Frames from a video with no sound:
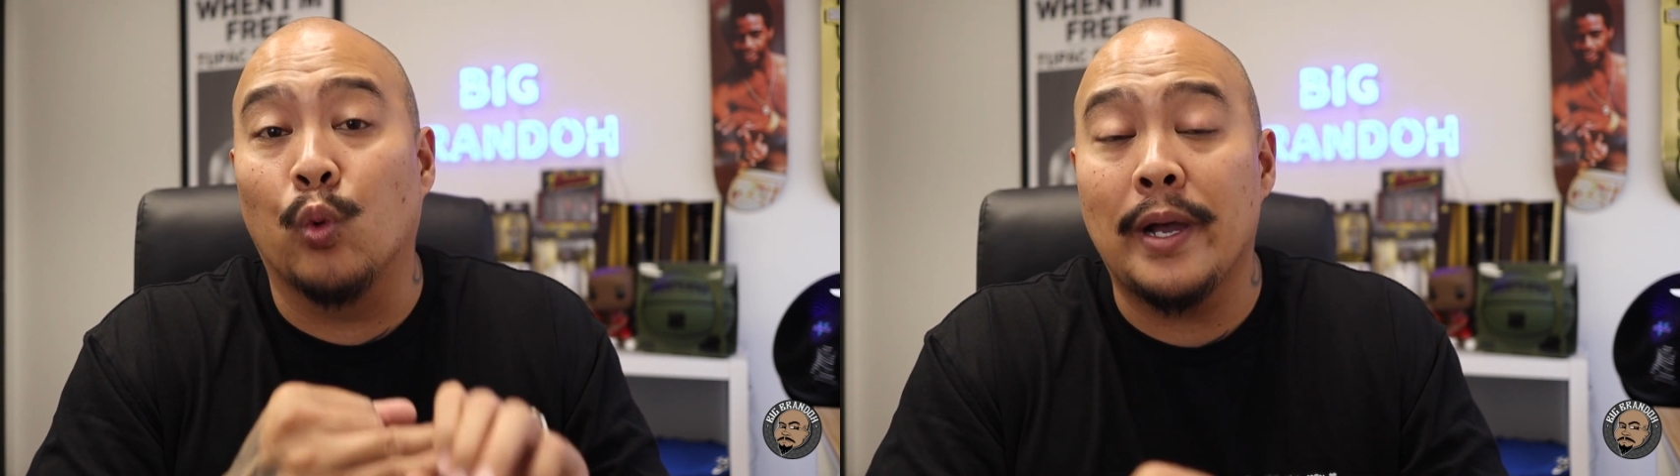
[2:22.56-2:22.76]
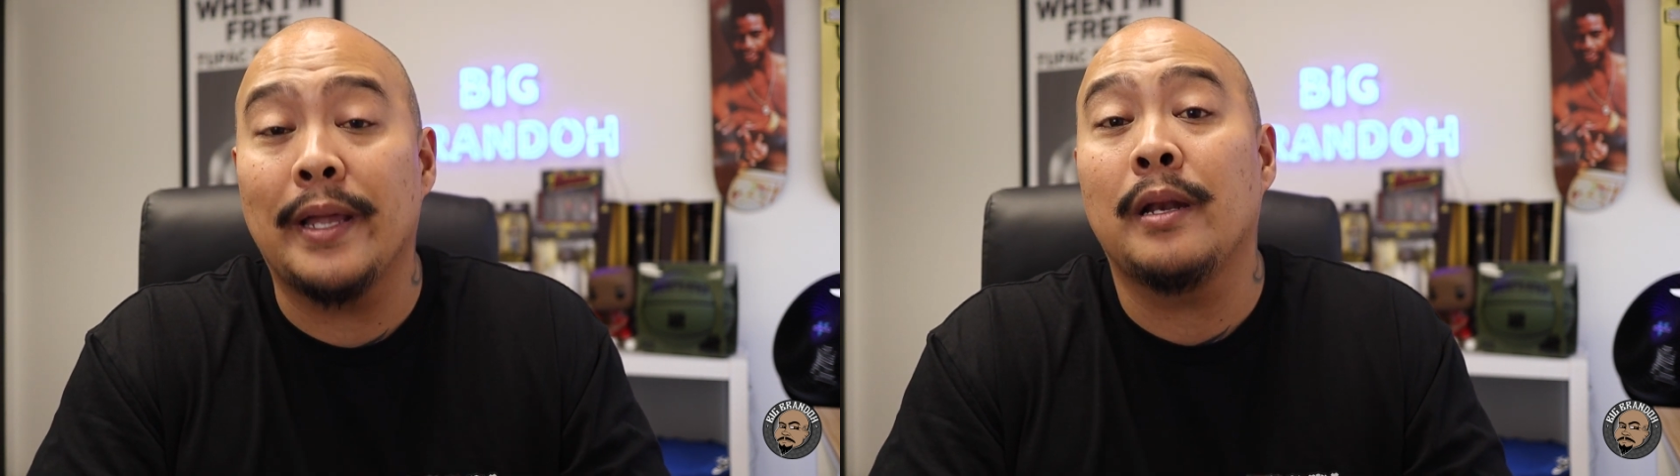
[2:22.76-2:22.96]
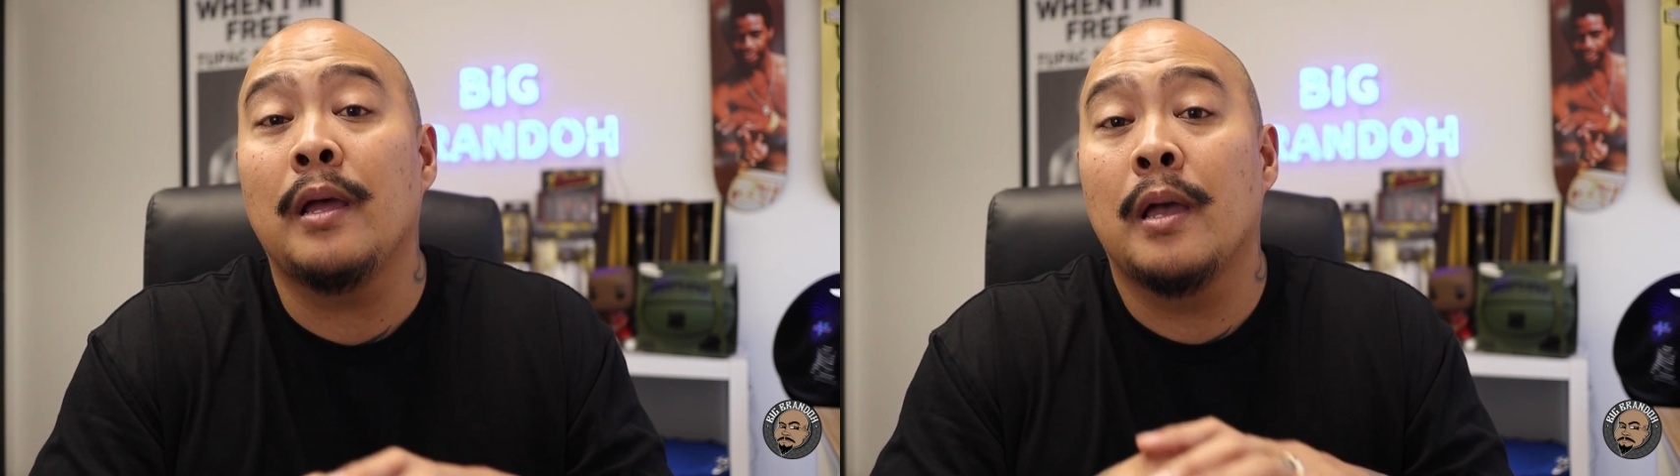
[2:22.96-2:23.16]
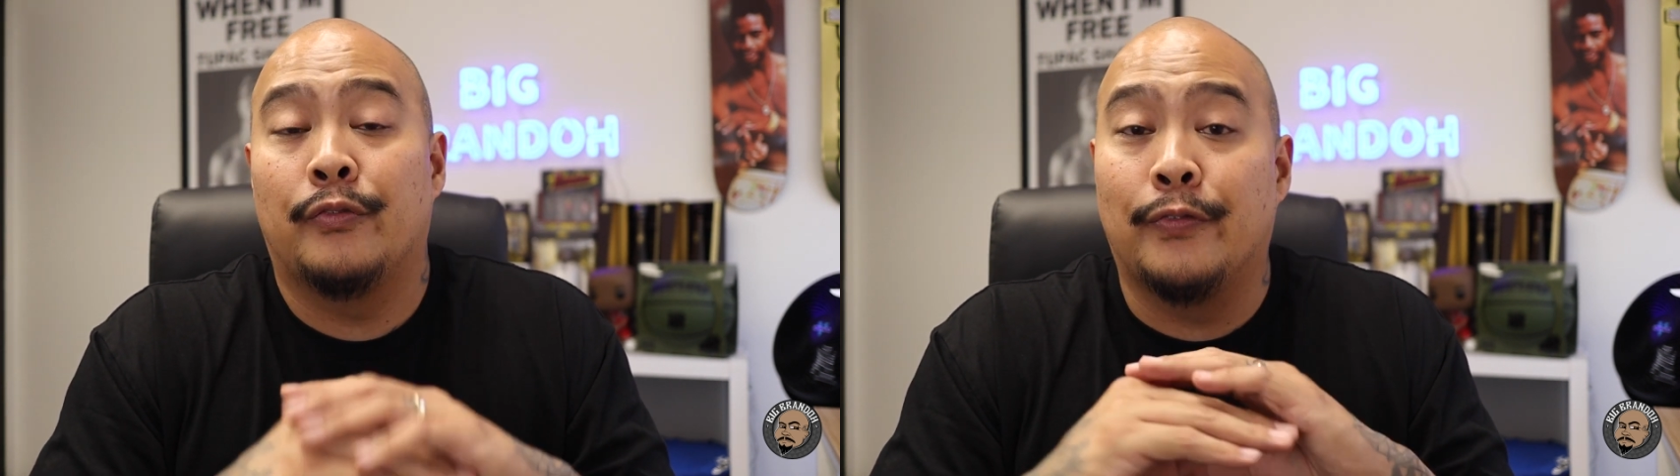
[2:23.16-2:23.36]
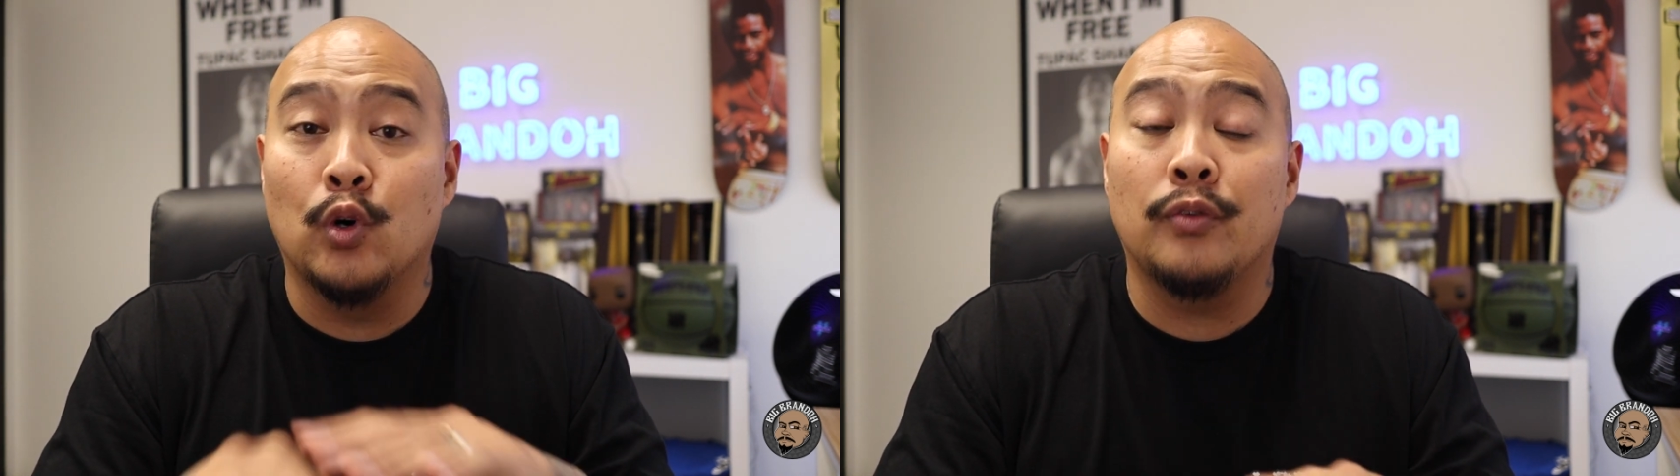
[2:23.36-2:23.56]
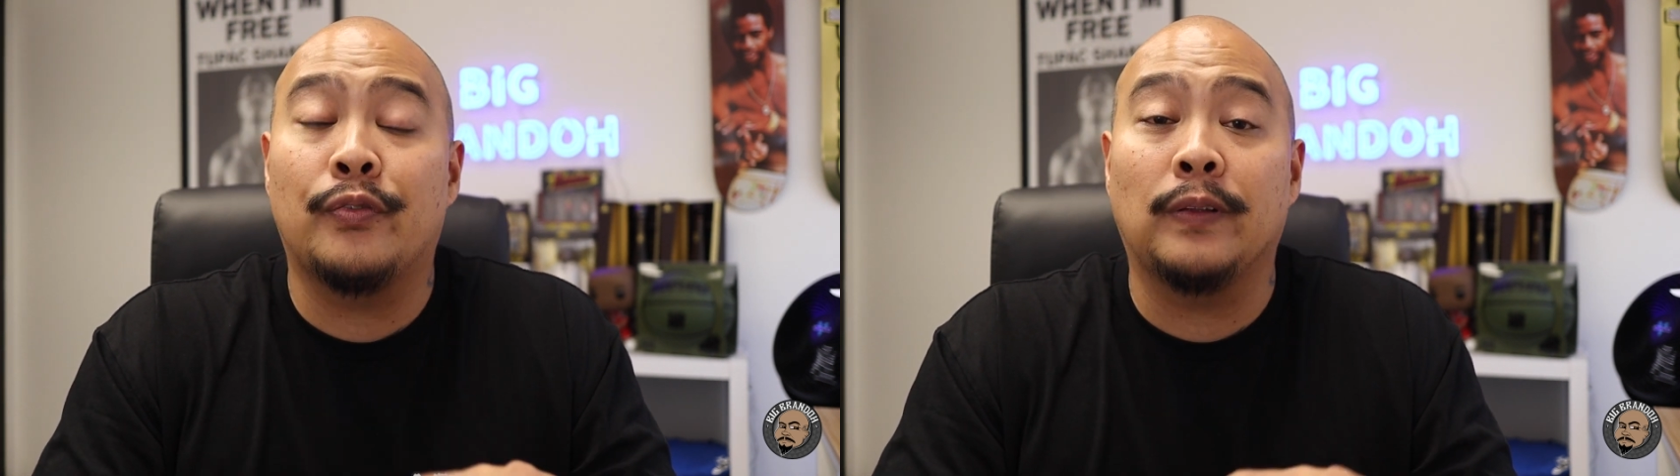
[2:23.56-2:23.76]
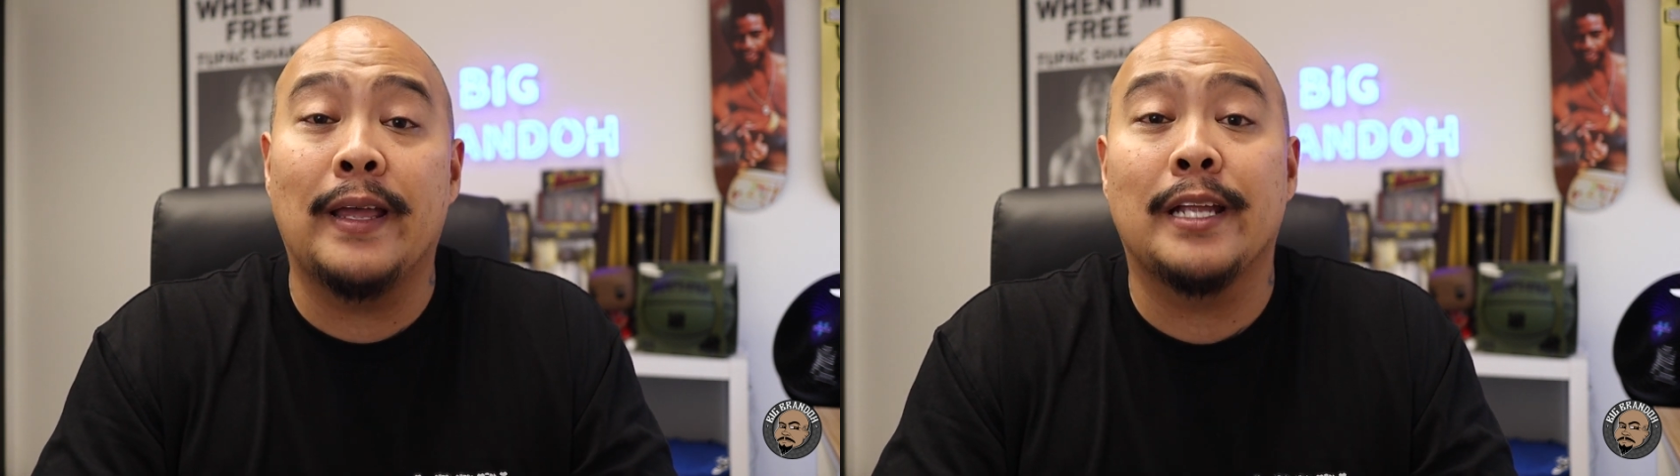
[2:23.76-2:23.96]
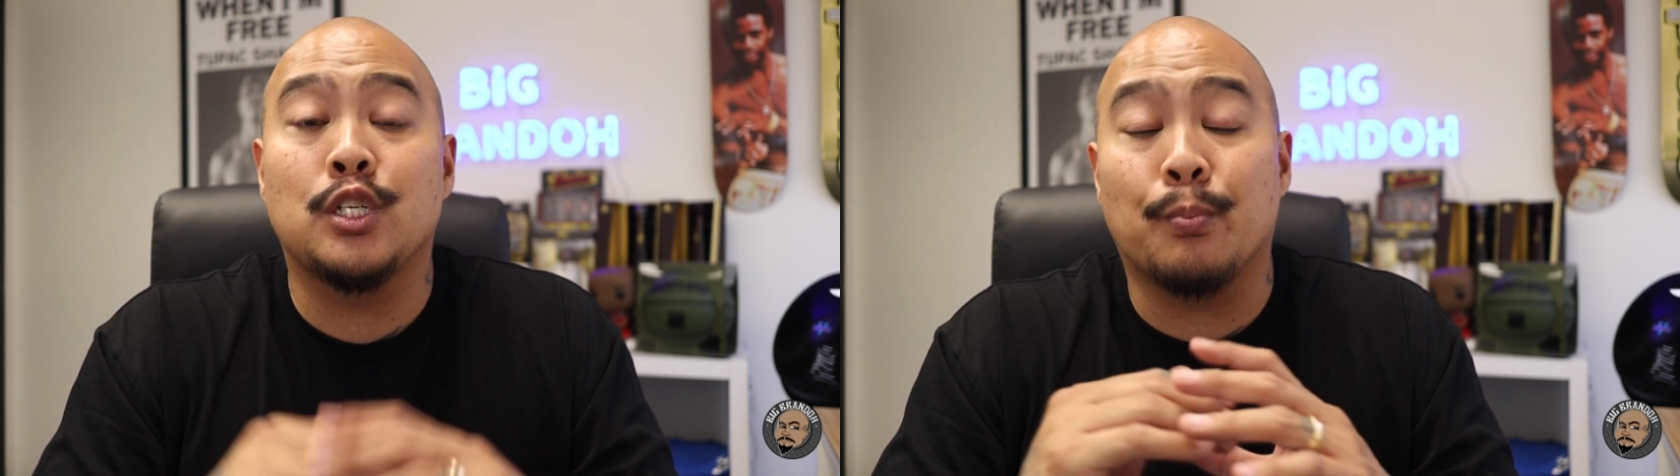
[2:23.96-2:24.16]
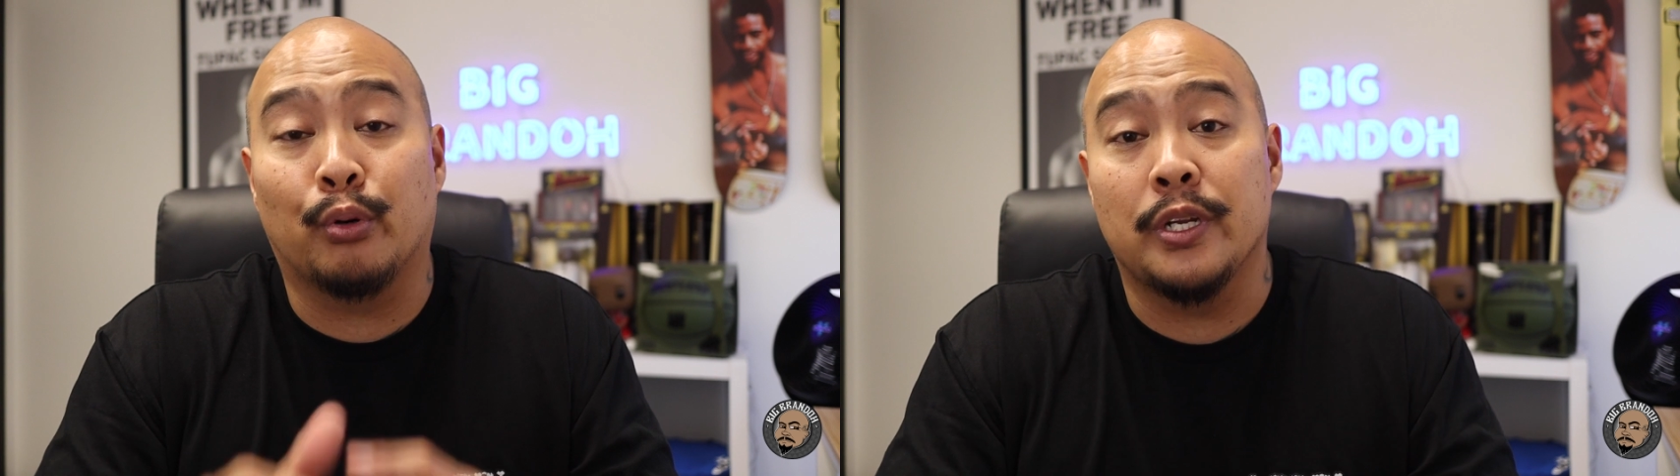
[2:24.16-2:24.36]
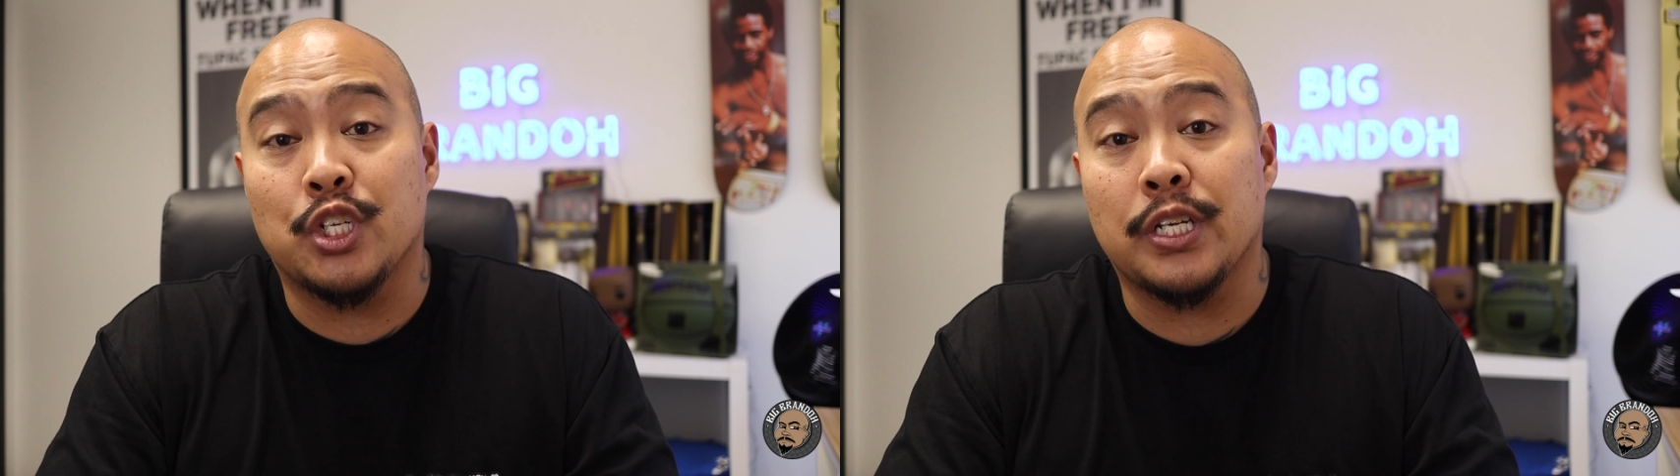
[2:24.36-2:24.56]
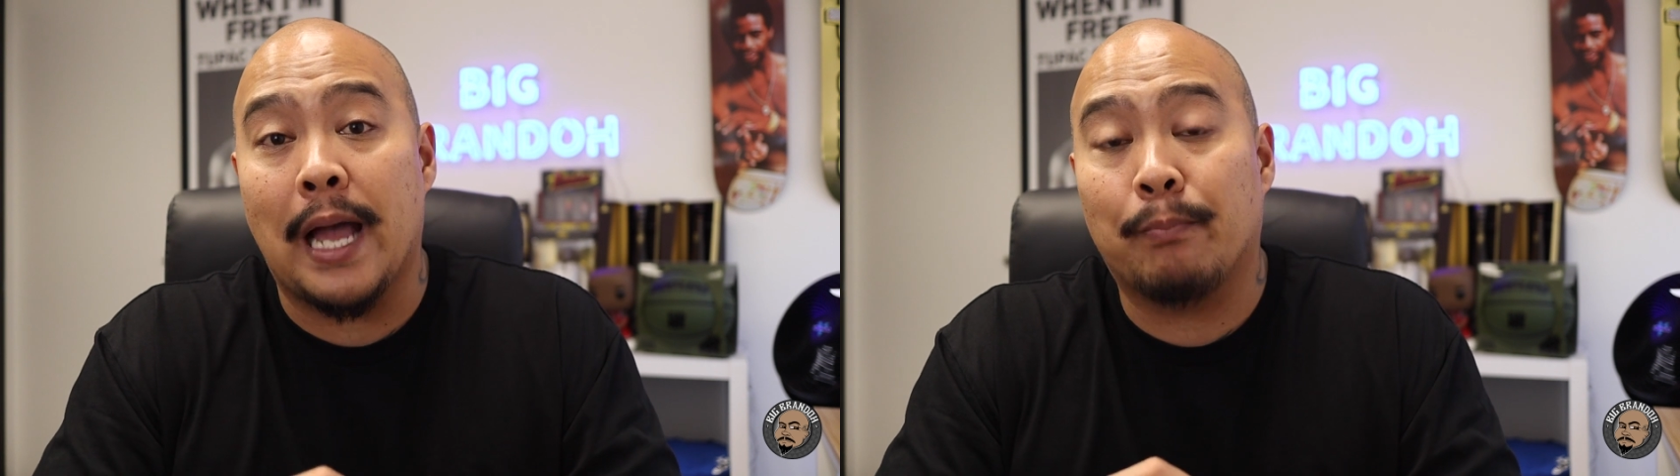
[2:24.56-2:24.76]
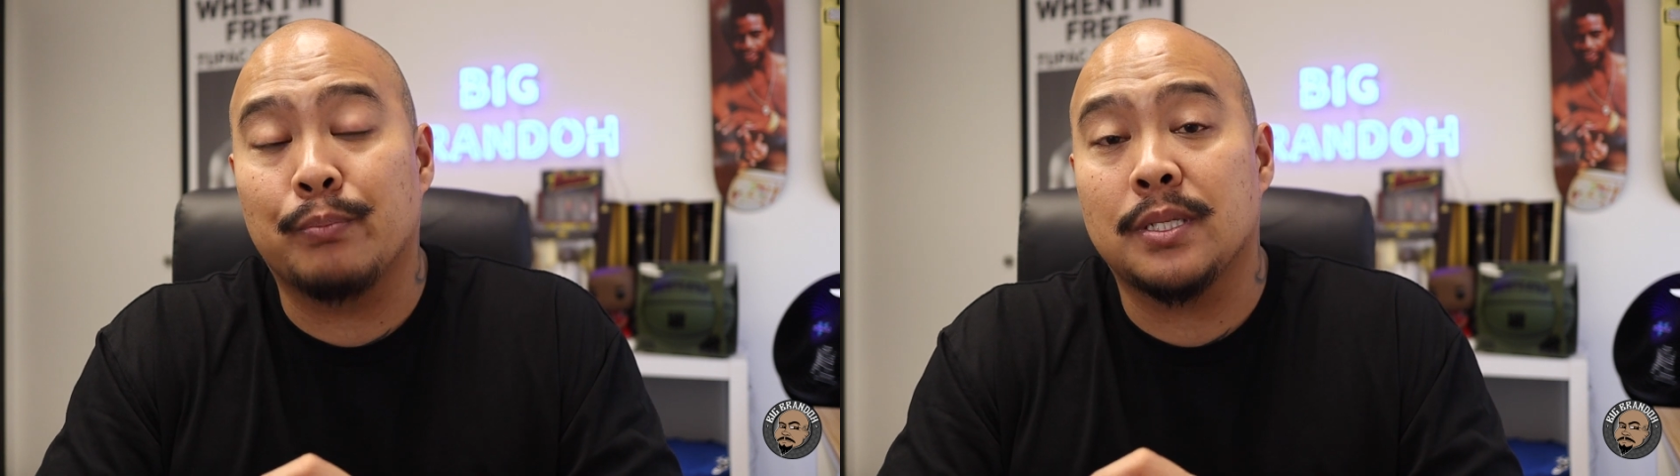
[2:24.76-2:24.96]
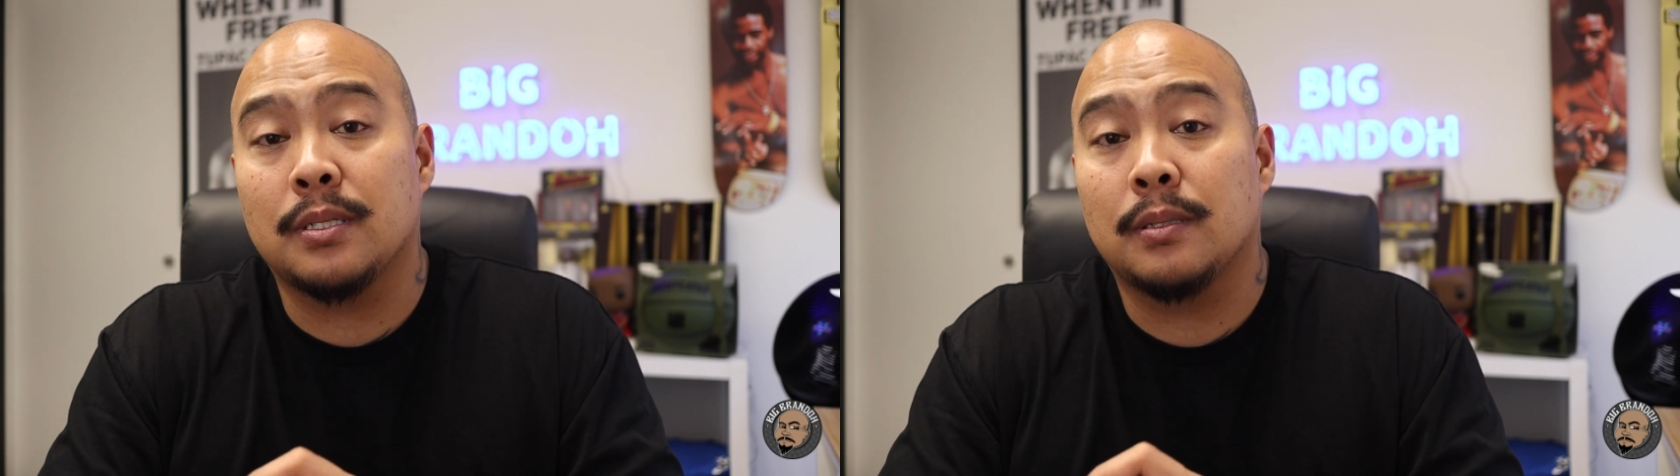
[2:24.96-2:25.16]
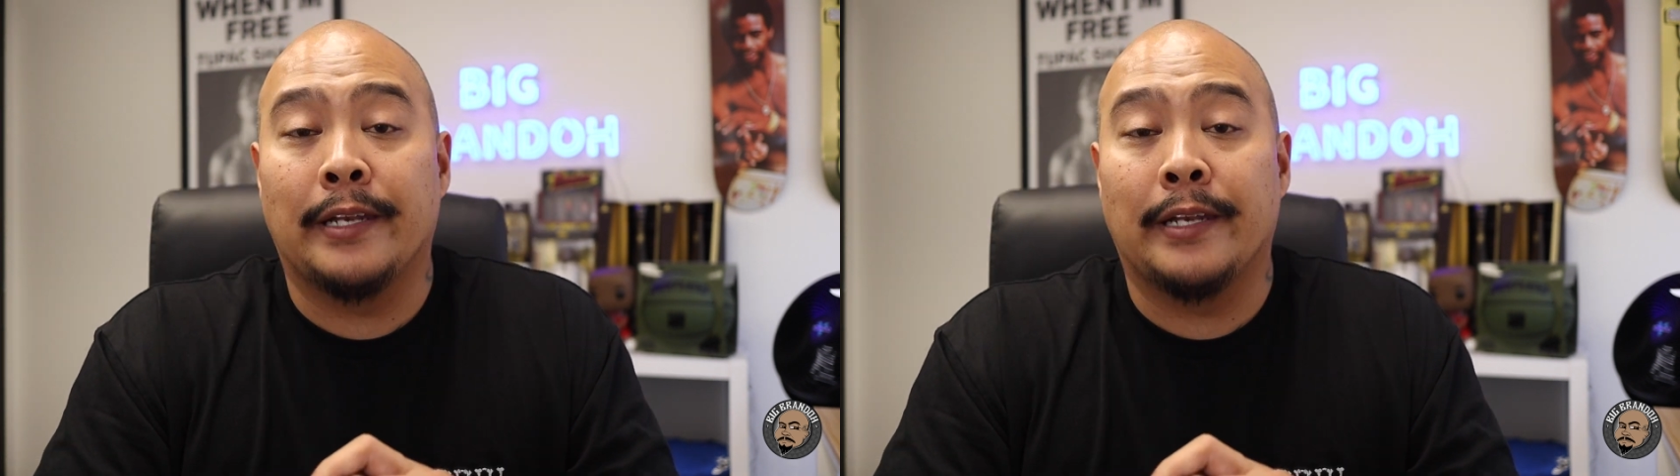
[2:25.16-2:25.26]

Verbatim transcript: run full-fledged print shops